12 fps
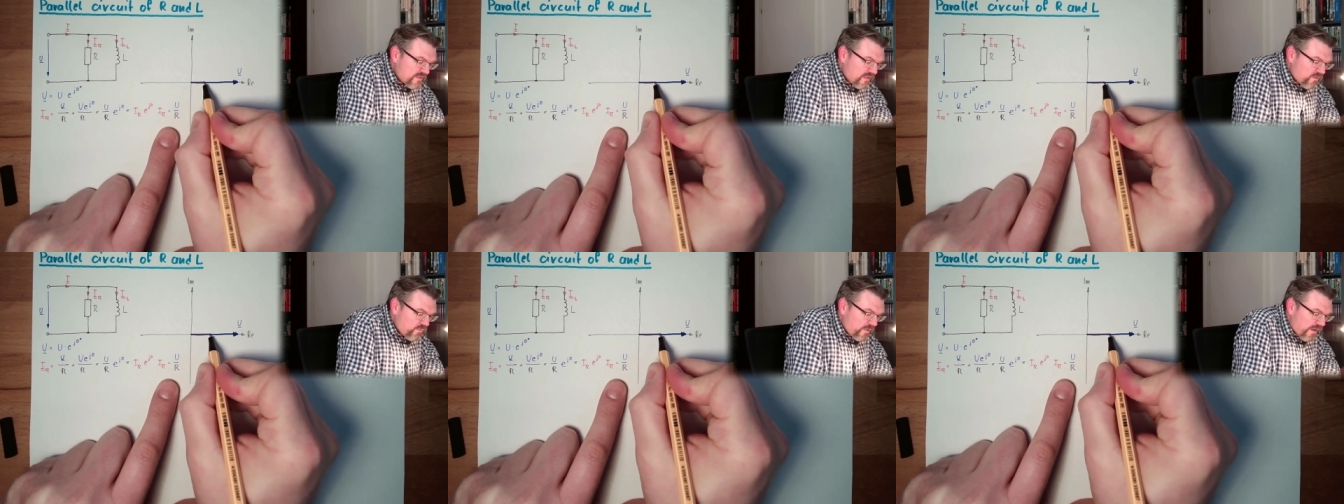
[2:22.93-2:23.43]

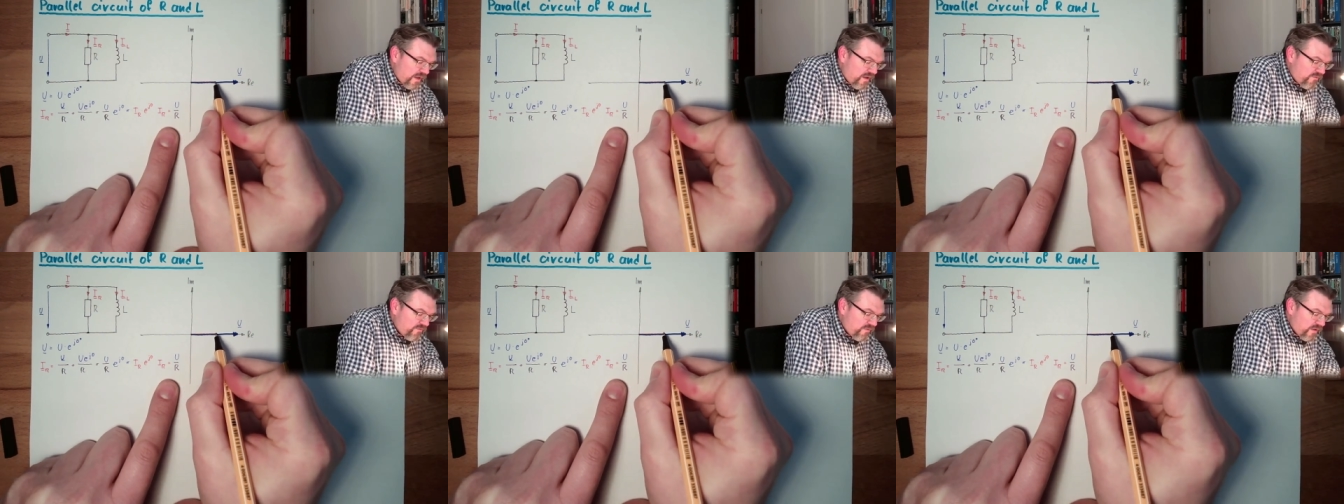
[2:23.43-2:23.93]
that we
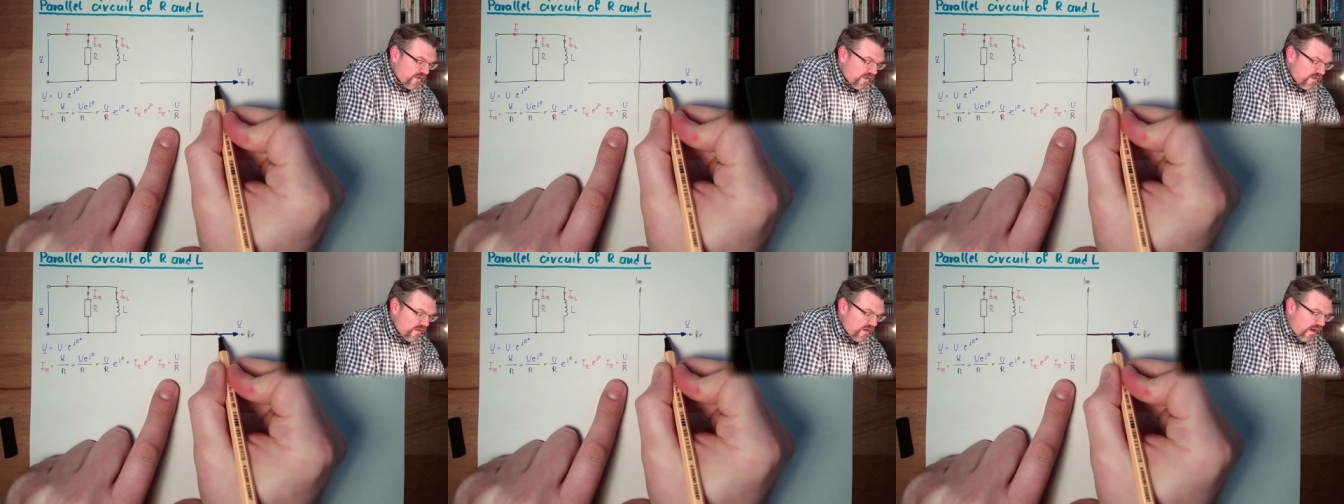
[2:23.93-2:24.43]
have
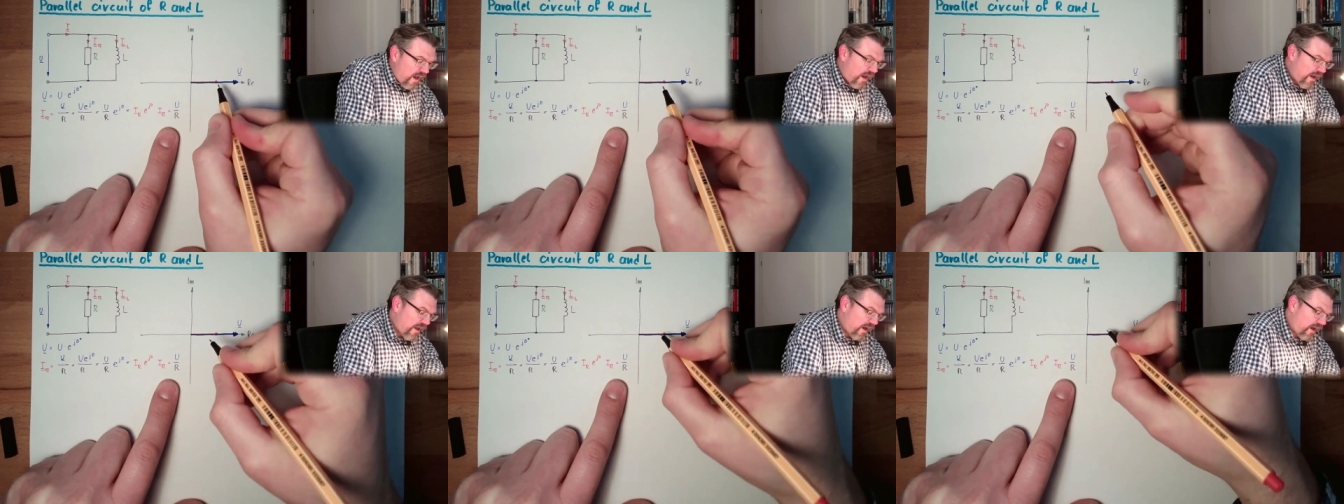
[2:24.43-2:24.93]
here
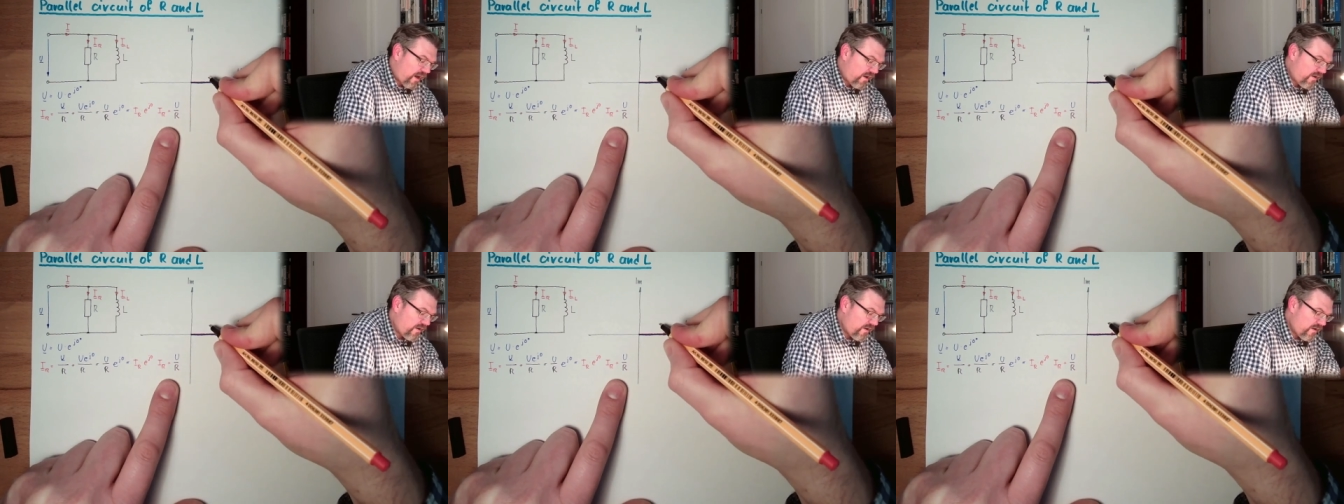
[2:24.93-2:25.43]
IR